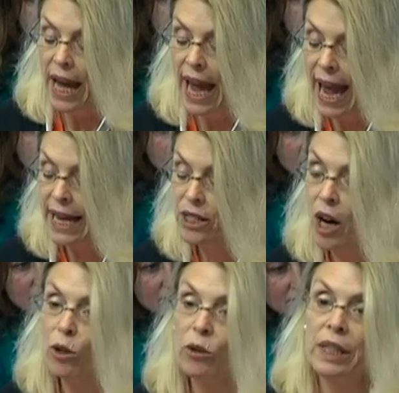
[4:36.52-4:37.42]
And
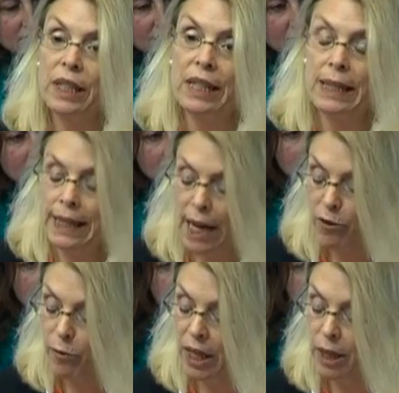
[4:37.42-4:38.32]
not only did it
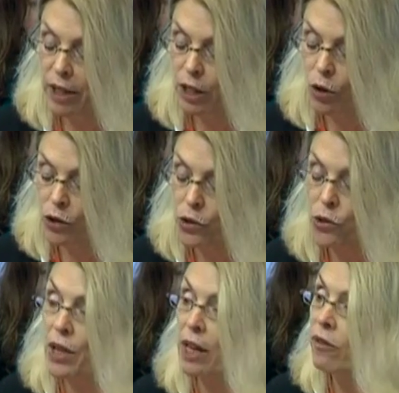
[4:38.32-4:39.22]
save money, but it also
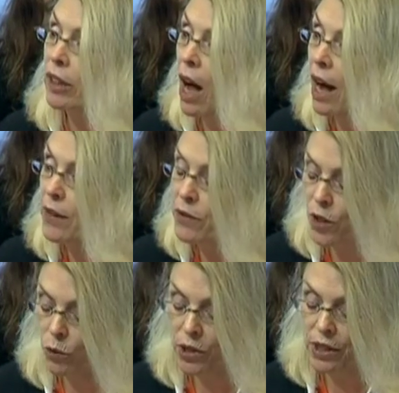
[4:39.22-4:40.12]
saved lives.
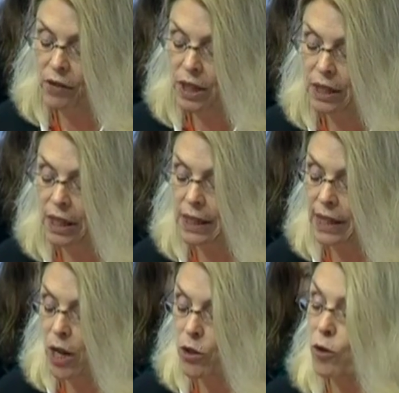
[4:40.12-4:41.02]
There were
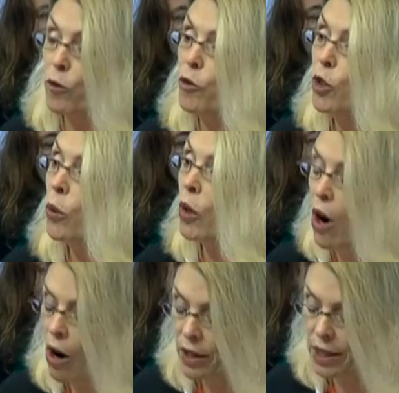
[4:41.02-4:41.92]
76,000 fewer
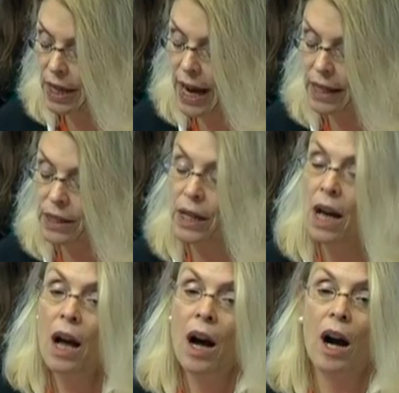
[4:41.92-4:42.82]
heart attacks,
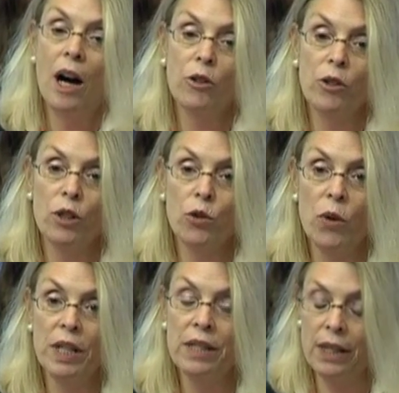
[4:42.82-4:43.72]

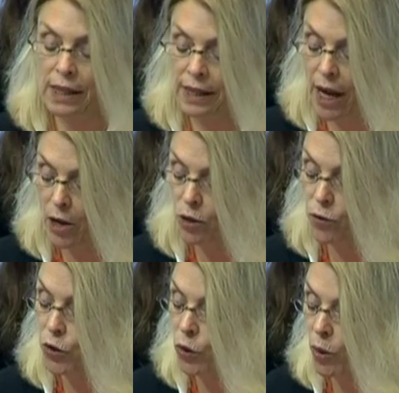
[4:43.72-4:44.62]
126,000
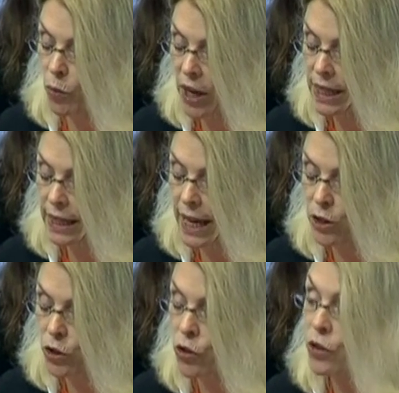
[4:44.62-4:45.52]
fewer breast
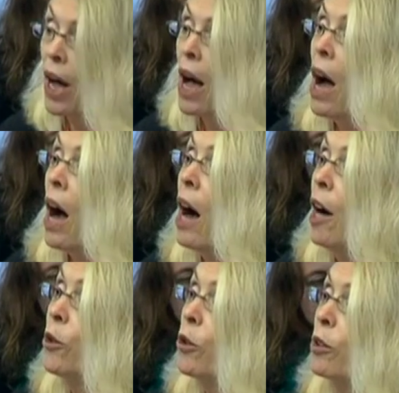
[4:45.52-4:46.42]
cancers,
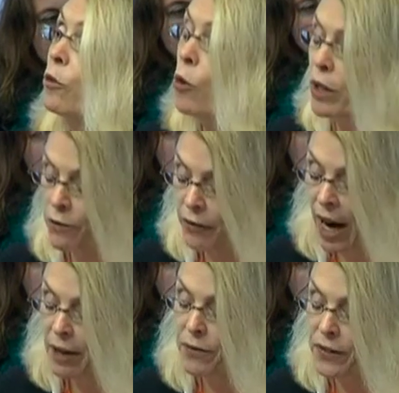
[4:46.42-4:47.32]

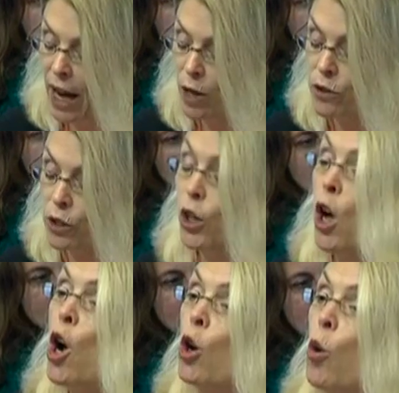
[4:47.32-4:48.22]
145,000
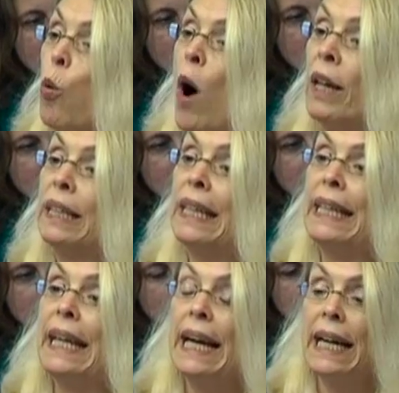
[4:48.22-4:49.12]

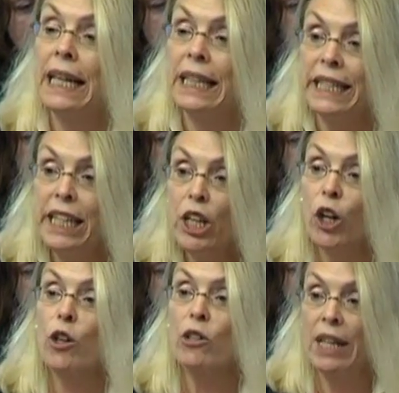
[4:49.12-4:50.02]
quality
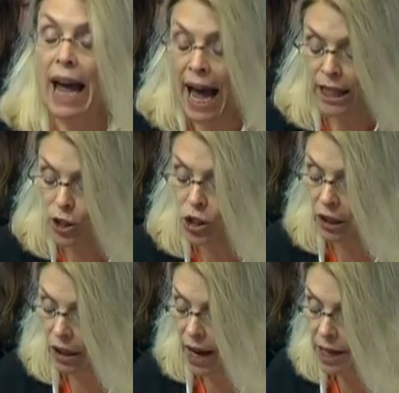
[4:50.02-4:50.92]
years added to
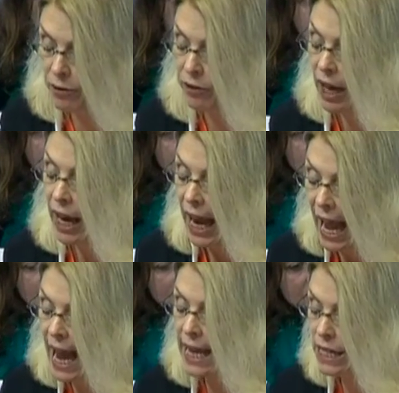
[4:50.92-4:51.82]
life,
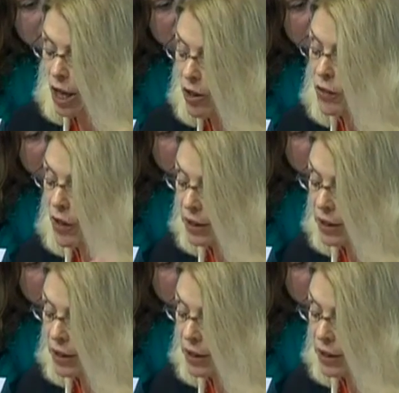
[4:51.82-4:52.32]
and the